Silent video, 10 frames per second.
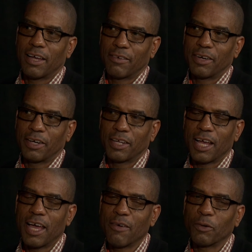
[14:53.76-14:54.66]
Right. I
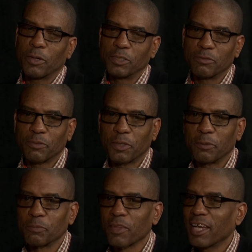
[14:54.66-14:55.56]
have a question for you.
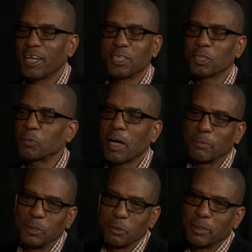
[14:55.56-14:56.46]
It just popped
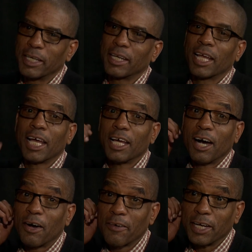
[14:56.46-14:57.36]
into my head.
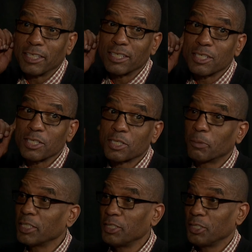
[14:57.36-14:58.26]
All right. Some of
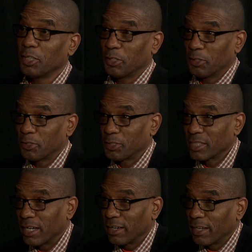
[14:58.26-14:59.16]
these young girls
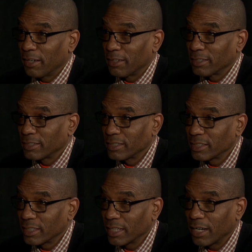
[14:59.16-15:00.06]
out here
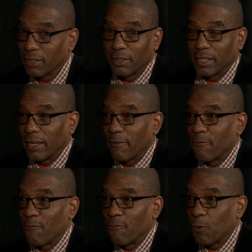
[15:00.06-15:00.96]
got on like
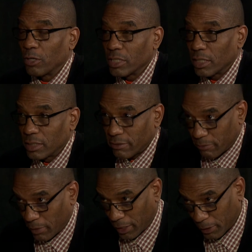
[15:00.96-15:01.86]
4 tons of
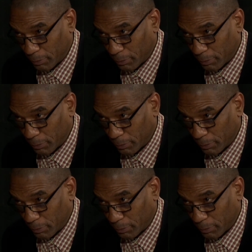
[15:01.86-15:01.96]
makeup.